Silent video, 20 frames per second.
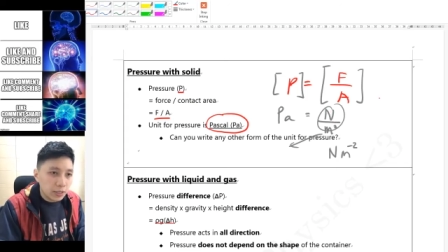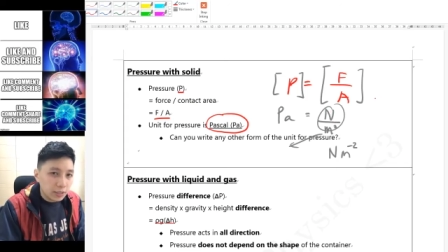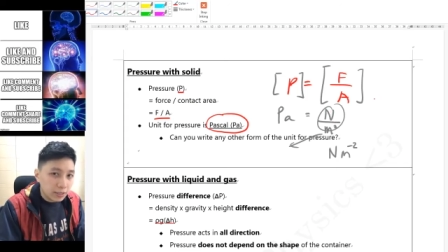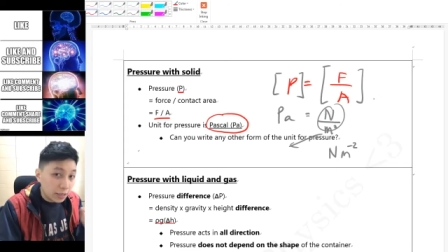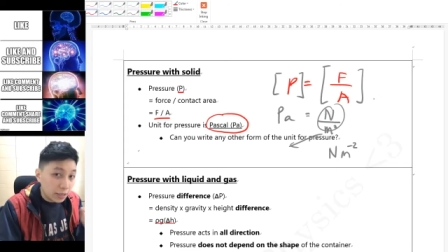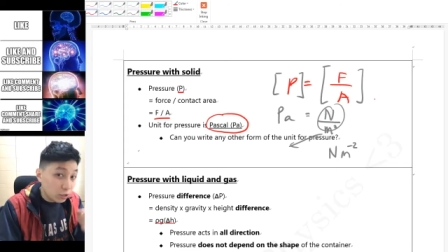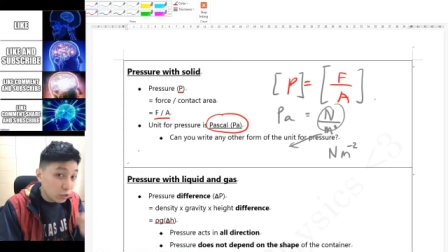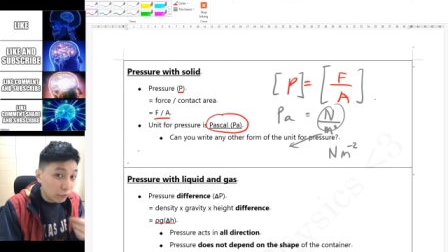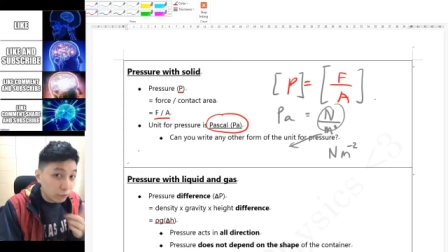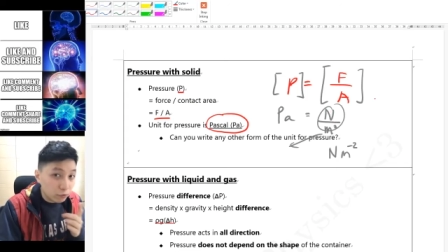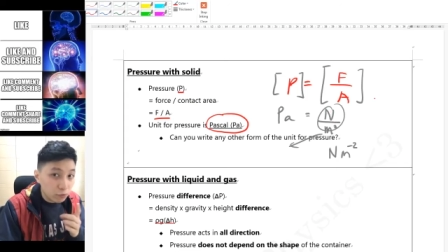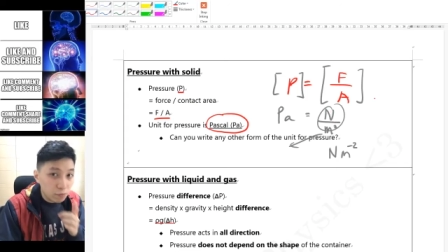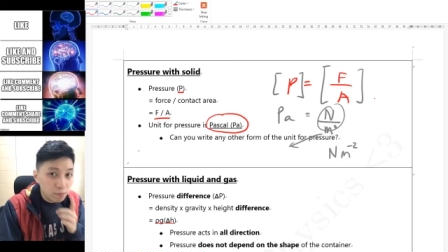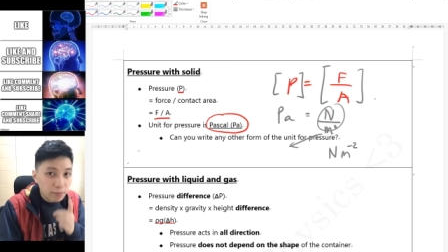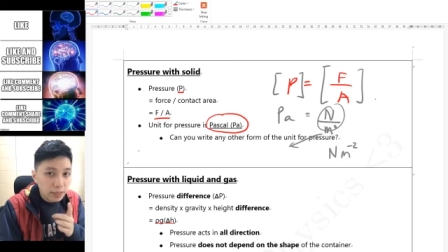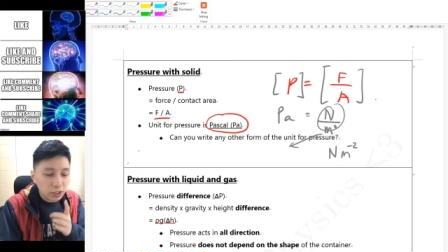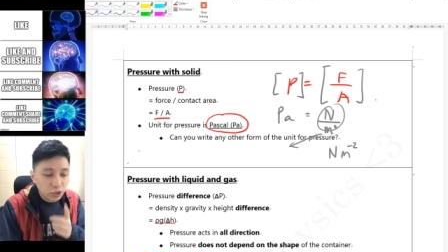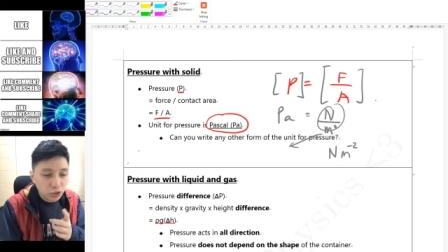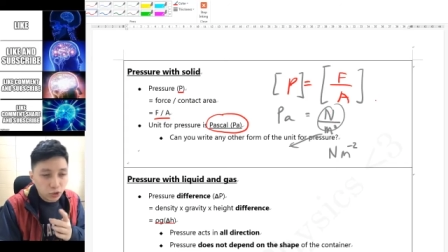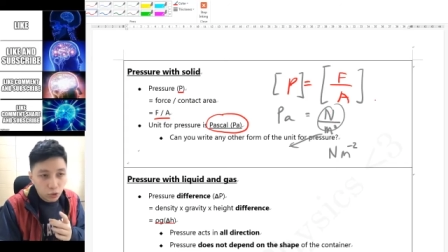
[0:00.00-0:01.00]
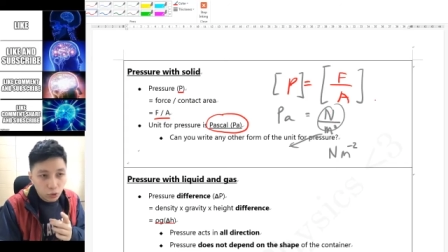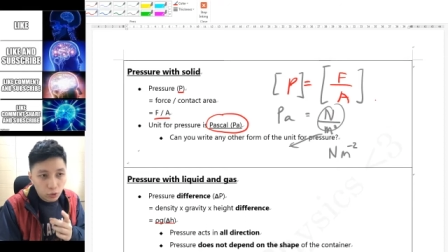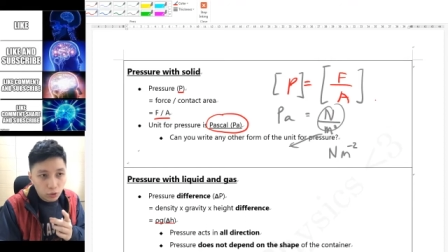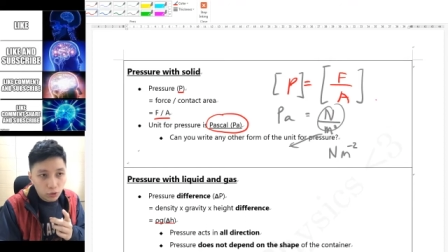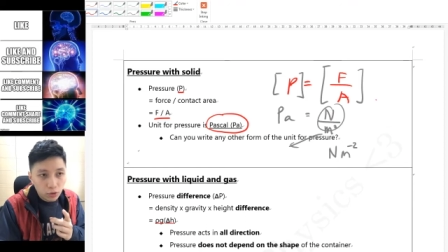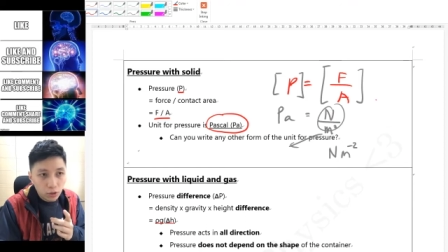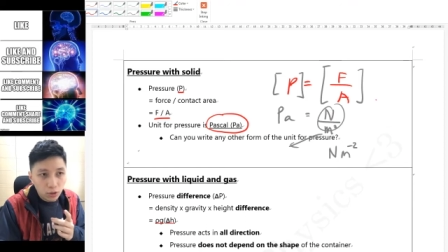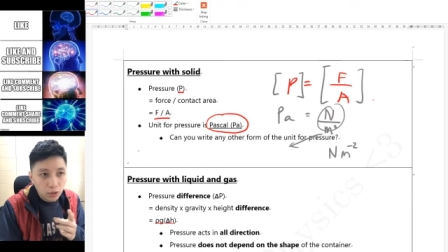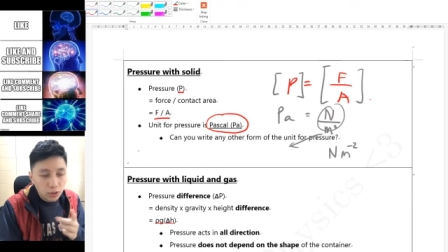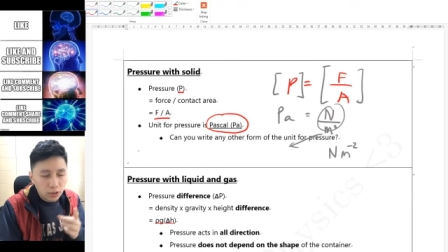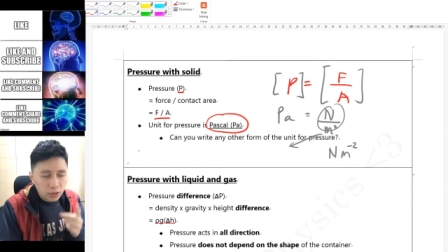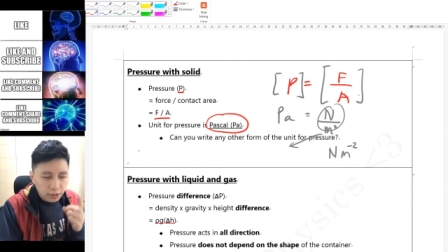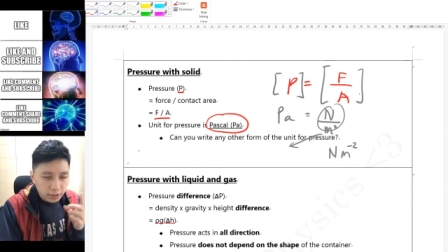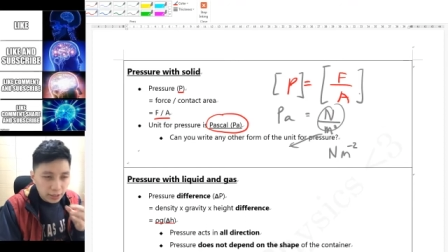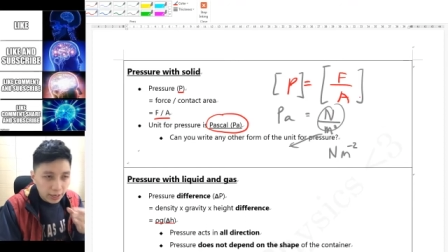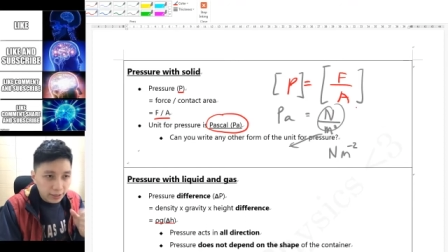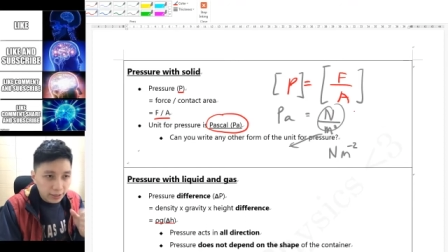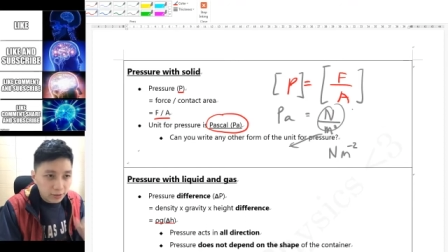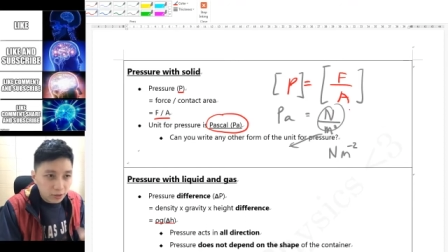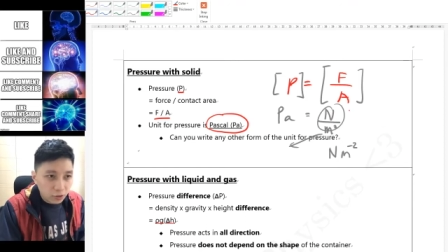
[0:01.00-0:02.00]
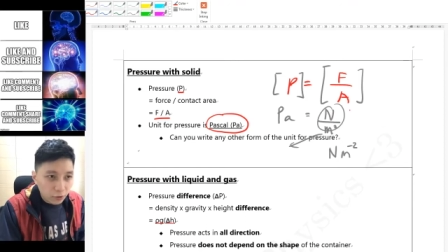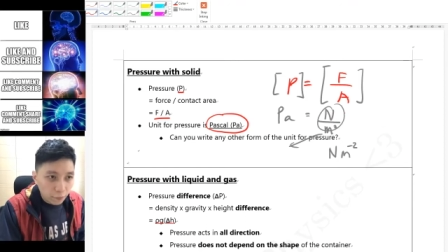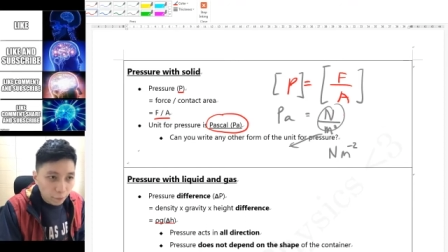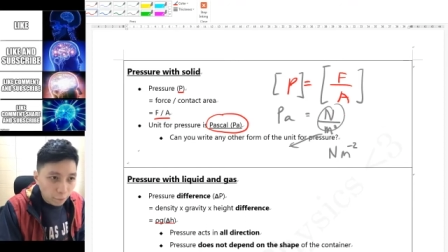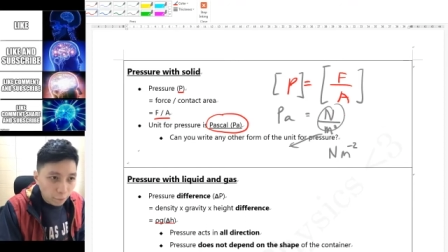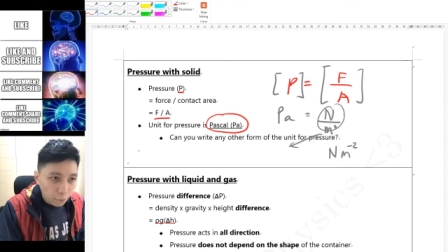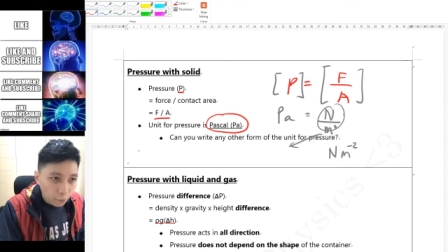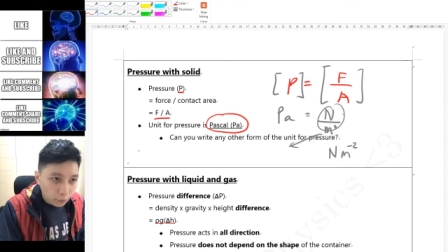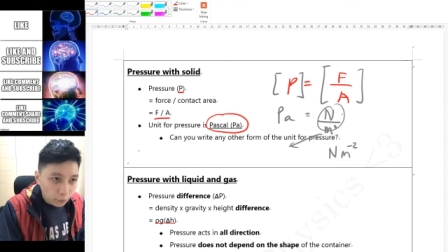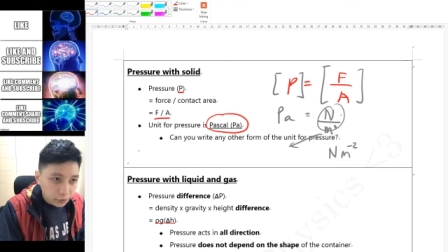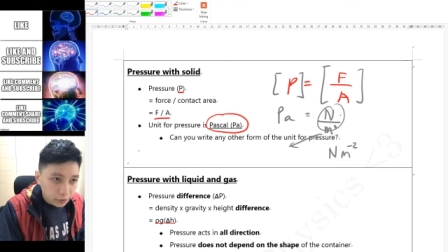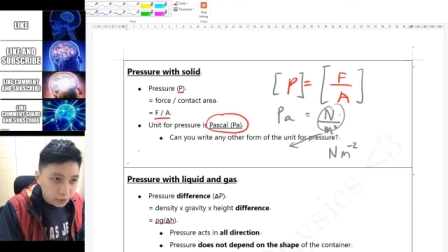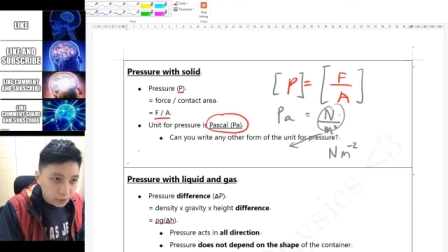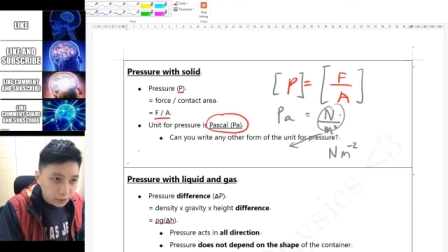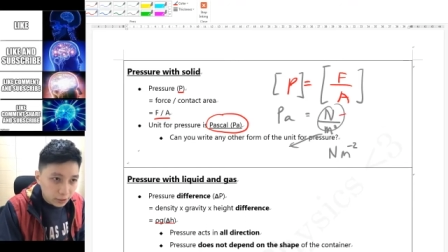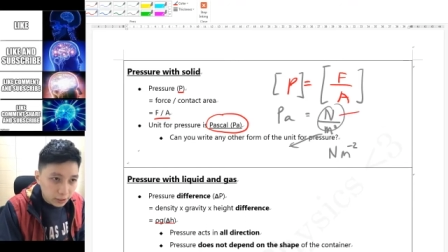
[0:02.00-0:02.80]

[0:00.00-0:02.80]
then you have to make sure that the force